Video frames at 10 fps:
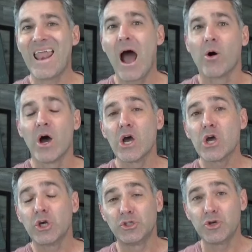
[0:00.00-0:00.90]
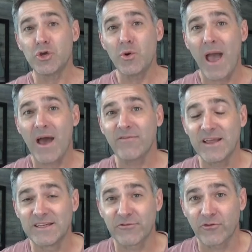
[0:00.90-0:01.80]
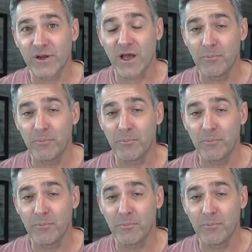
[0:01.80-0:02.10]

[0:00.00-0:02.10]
Now, do you have a differing